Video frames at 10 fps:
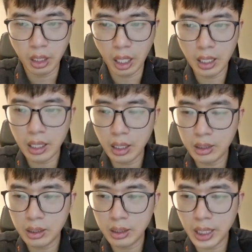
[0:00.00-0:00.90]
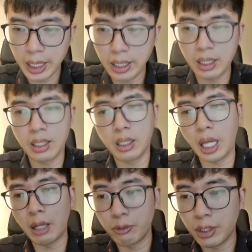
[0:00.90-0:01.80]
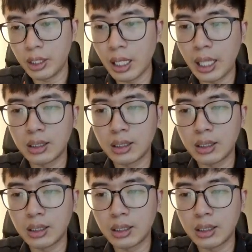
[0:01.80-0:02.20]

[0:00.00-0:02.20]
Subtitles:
Let us take Nvidia